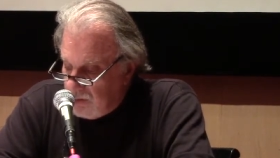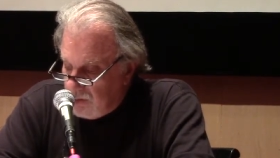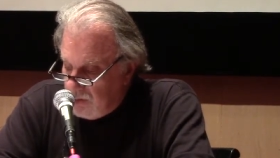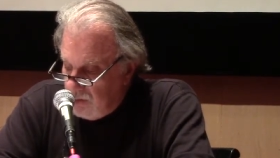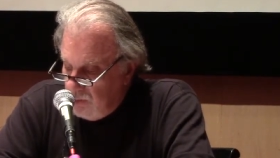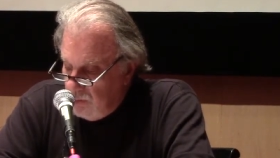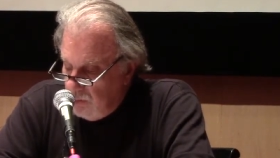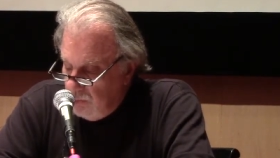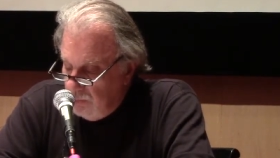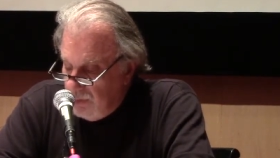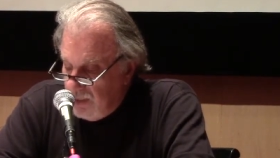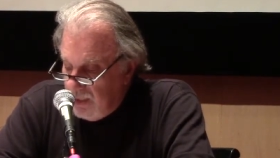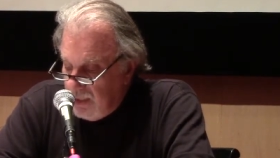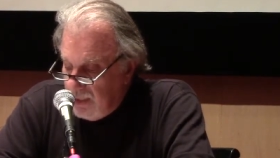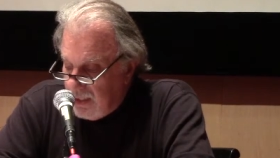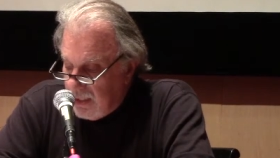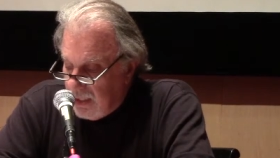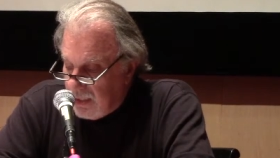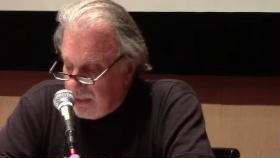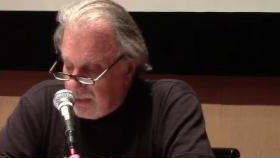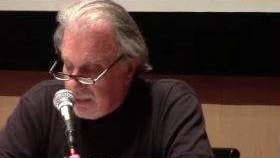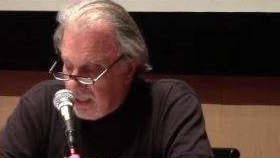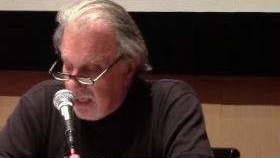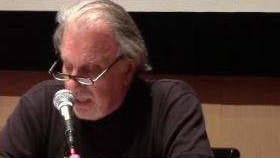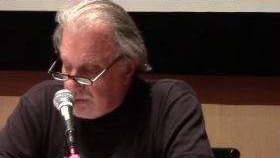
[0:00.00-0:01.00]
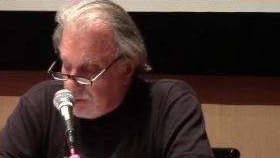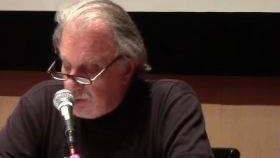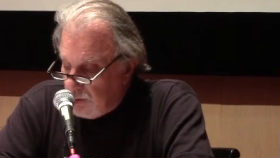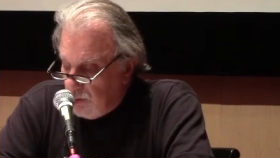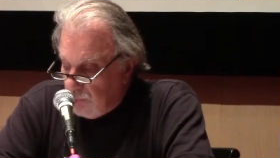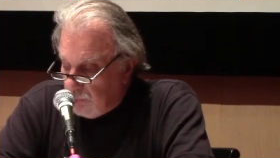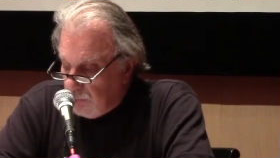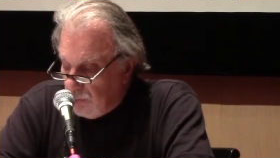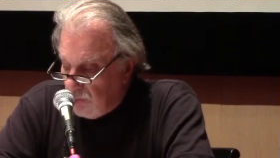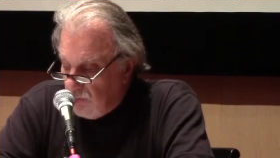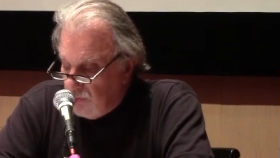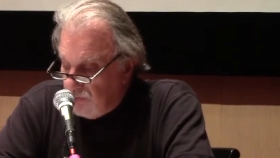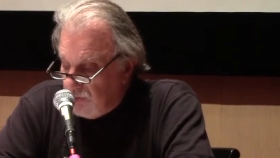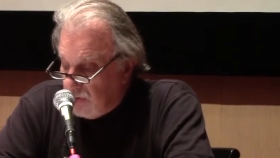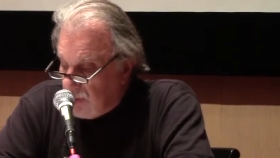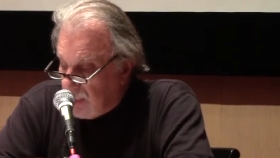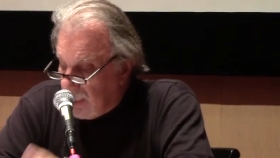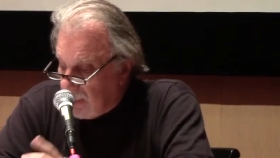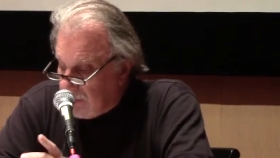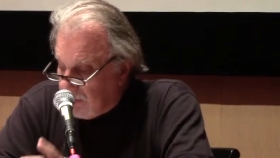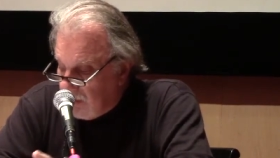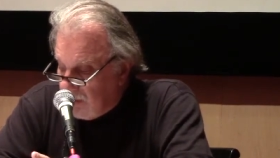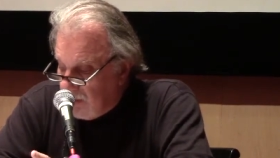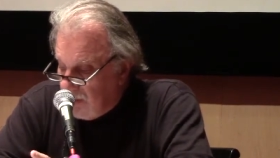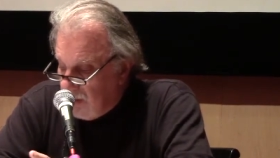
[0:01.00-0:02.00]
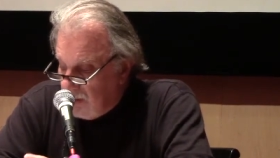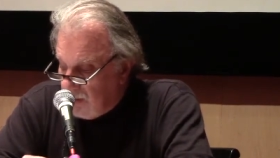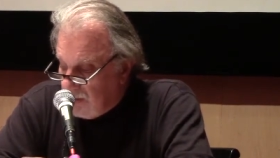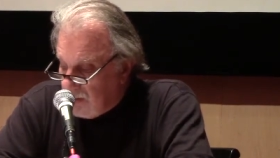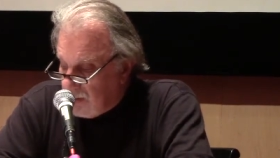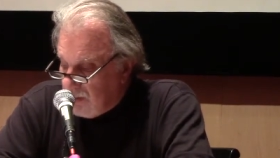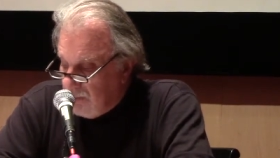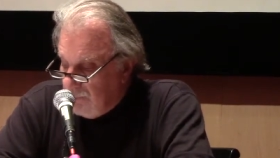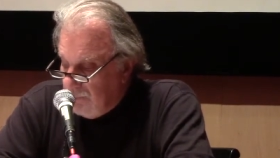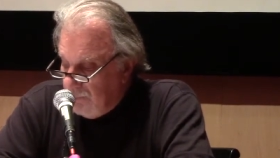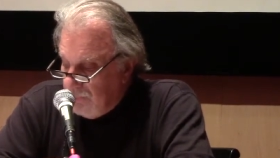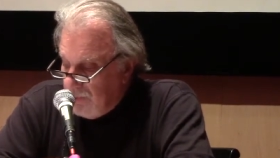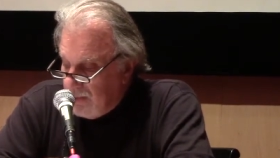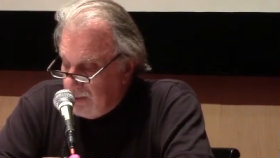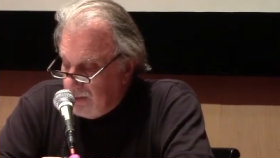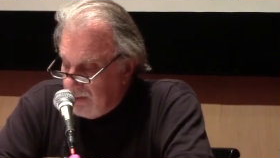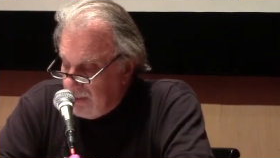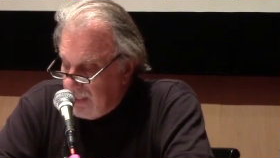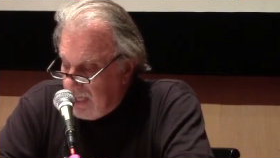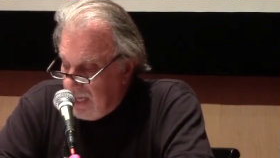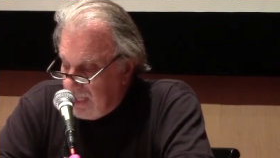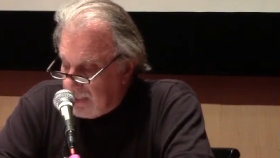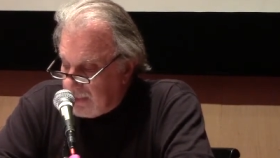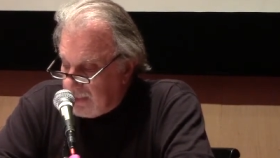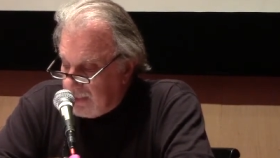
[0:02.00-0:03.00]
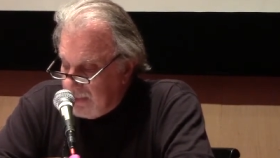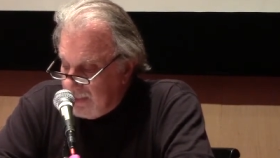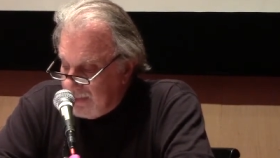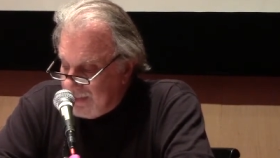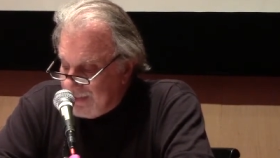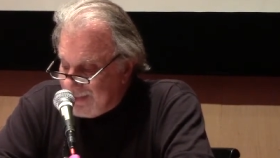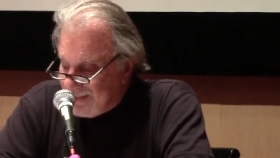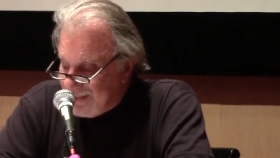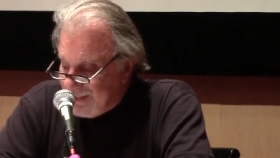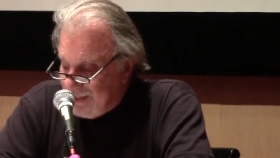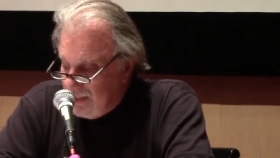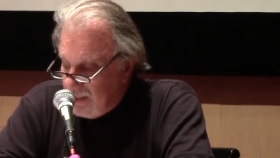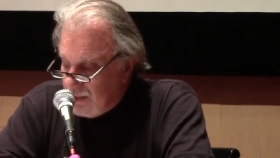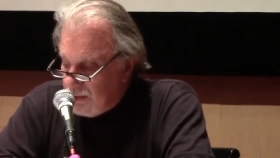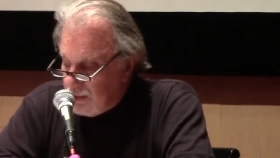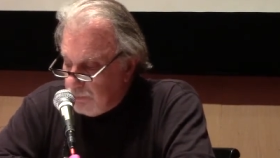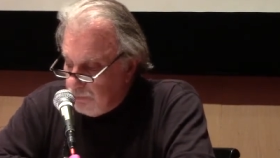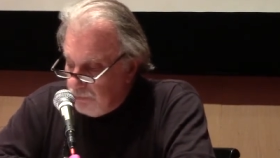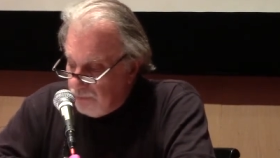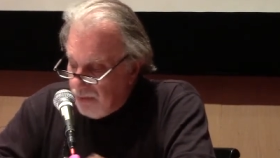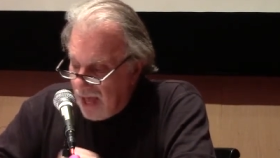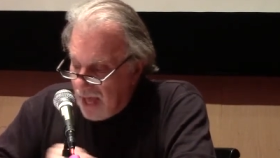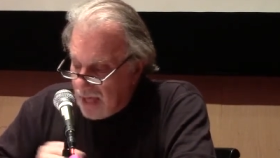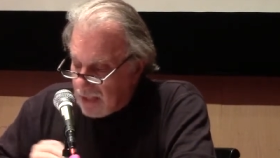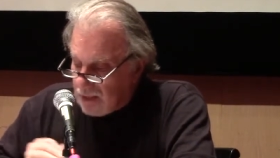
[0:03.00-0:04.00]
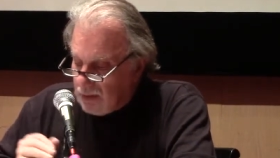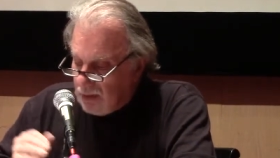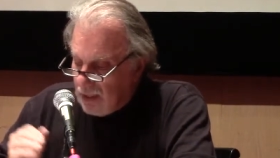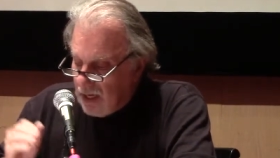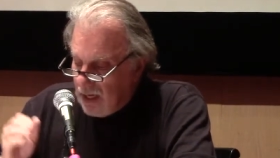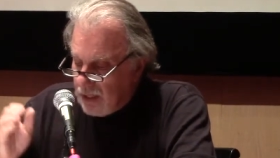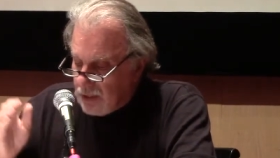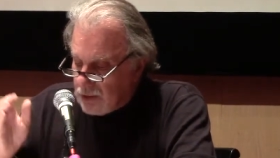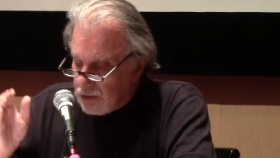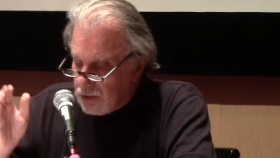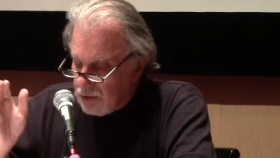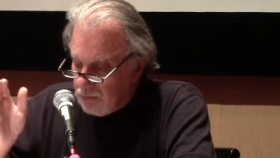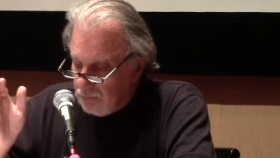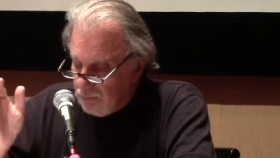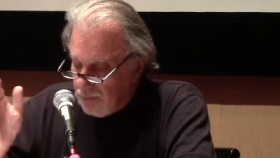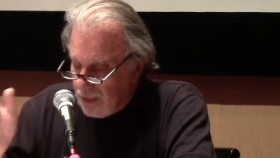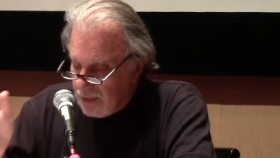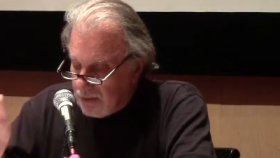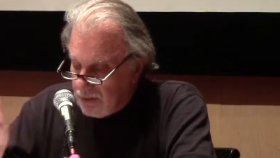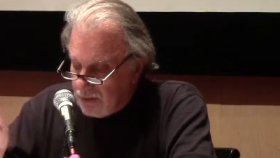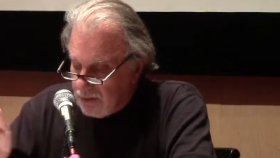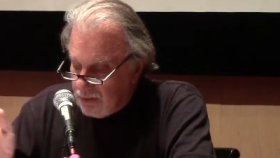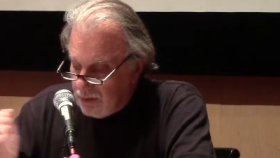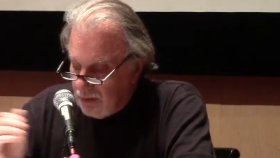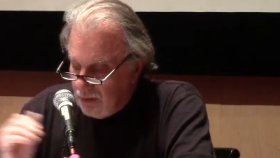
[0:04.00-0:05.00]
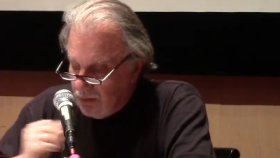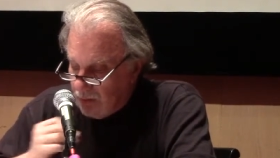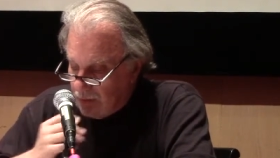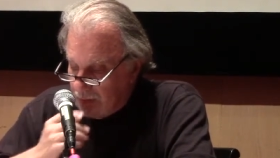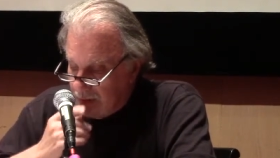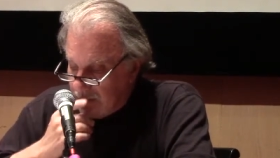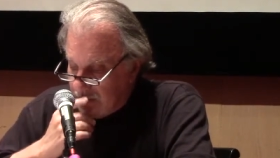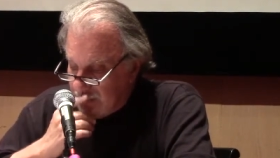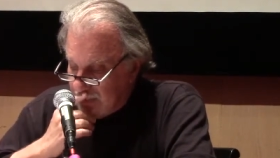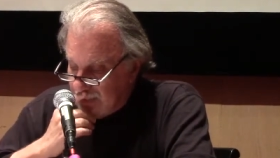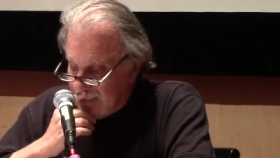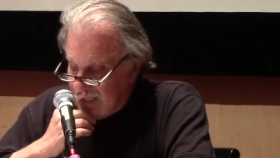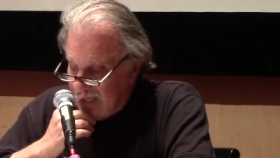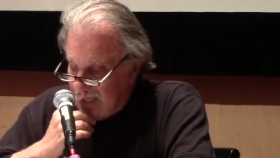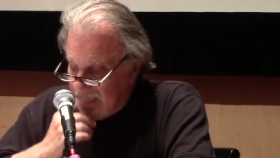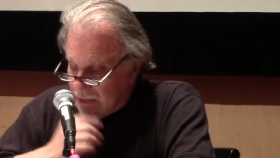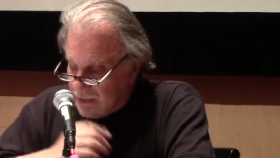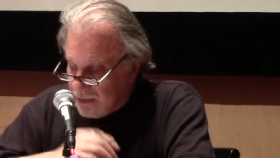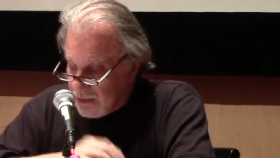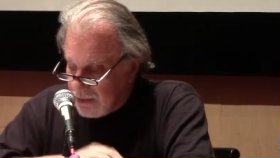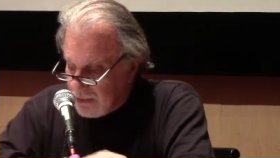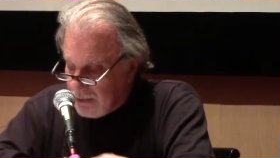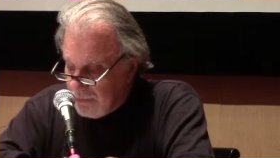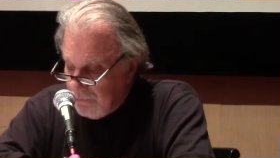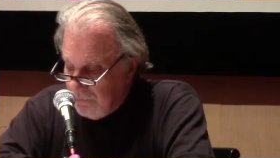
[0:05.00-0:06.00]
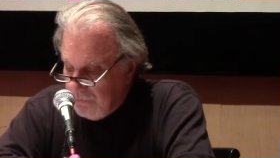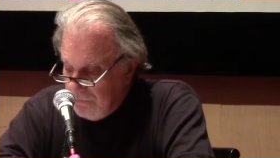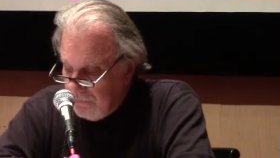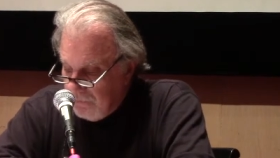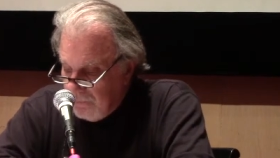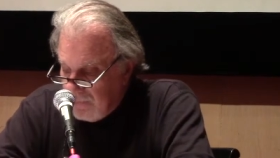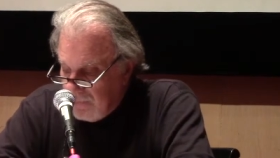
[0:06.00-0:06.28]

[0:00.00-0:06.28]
to be an agent provocateur that incites backlash by the target states.